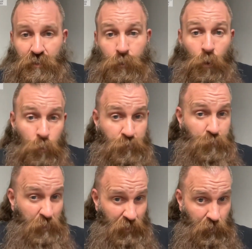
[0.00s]
It
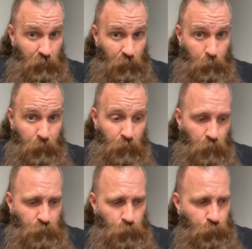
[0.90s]
calms me, but it
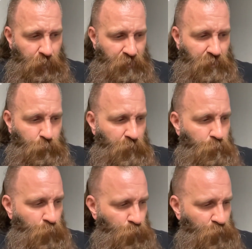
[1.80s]
also creates
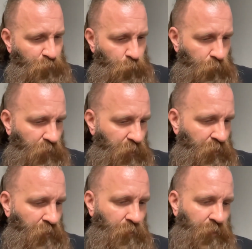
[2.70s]
something beautiful.
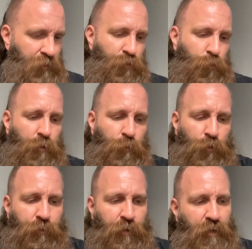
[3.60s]
And like this one I'm
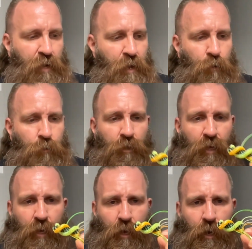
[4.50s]
holding right now,
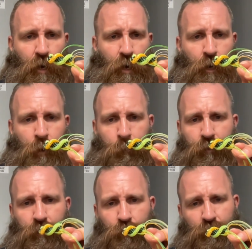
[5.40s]

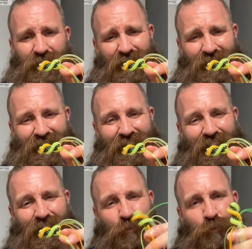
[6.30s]
looks like a
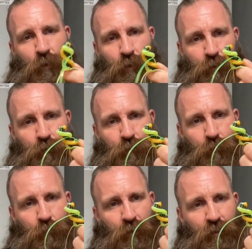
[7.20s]
DNA strand,
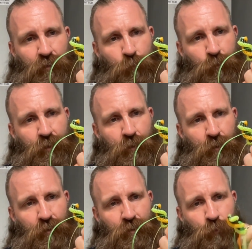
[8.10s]
like a double
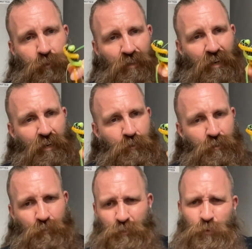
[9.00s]
helix with the
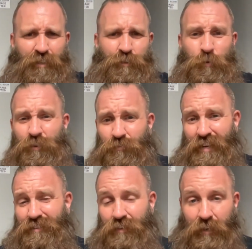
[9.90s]
connections in between. It's pretty
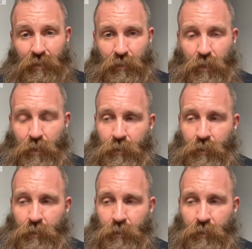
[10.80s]
fascinating.